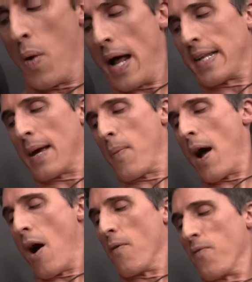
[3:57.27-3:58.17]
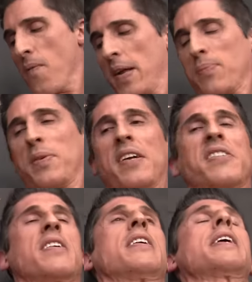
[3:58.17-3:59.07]
when I take my arm from this
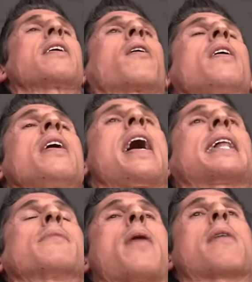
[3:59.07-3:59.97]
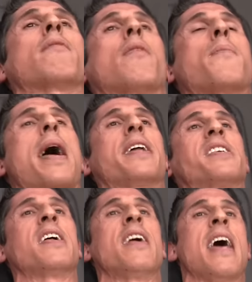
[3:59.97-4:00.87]
position in here at the bottom of a
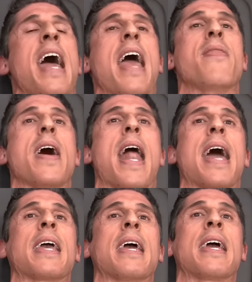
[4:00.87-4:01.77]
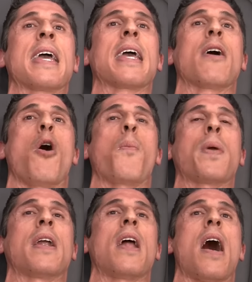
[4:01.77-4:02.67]
bench, and then I
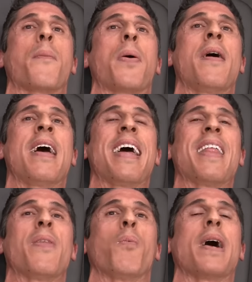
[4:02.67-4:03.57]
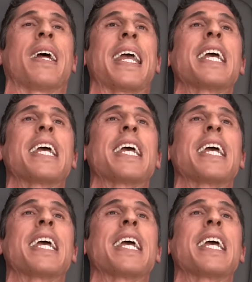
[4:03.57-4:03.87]
open it up, what